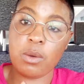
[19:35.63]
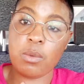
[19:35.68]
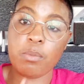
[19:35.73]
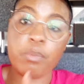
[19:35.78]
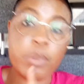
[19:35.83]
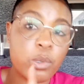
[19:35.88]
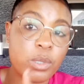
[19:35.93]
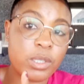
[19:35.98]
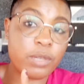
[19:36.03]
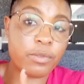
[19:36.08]

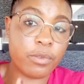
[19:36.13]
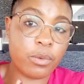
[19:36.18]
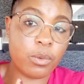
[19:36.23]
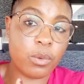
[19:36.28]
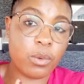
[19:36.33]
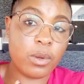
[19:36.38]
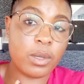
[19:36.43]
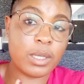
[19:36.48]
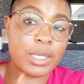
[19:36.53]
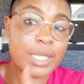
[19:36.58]
beautiful,
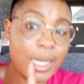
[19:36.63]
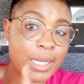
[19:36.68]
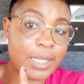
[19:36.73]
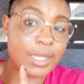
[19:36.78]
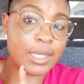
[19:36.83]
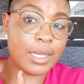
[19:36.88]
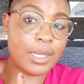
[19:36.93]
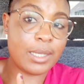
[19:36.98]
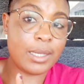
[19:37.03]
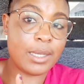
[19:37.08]

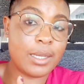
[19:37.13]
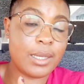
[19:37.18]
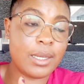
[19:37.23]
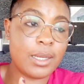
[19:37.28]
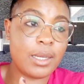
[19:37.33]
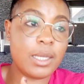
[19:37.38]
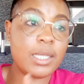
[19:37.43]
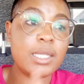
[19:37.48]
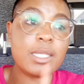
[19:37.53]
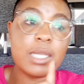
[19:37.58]
sexy,
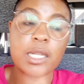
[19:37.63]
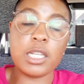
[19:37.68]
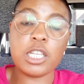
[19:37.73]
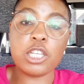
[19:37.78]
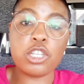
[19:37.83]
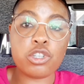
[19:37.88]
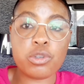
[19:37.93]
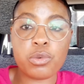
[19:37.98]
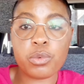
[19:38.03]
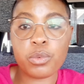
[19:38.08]
it's an
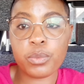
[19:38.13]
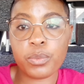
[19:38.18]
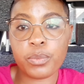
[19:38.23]
issue.